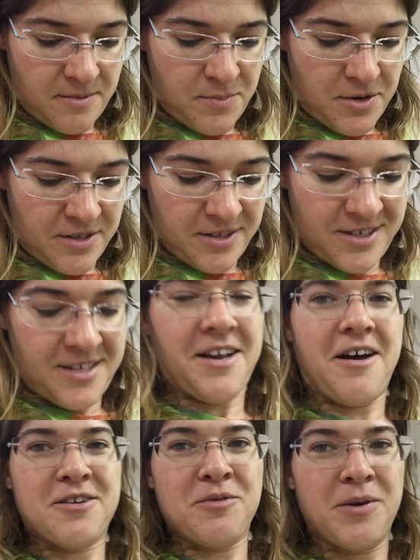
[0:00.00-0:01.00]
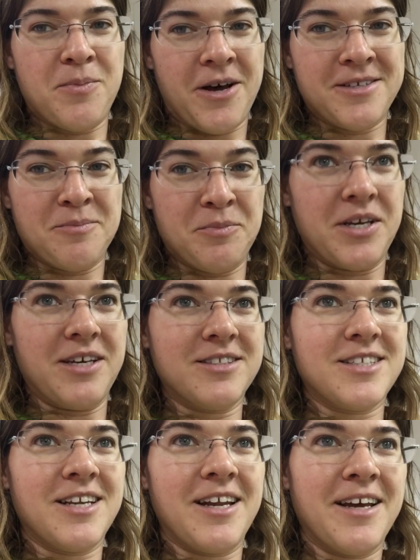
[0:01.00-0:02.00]
But at least I got to repot some
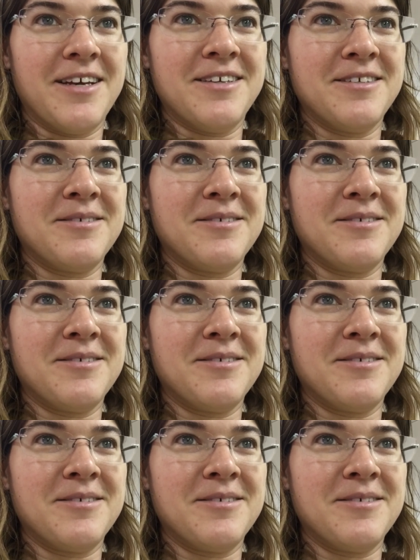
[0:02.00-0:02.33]
plants today.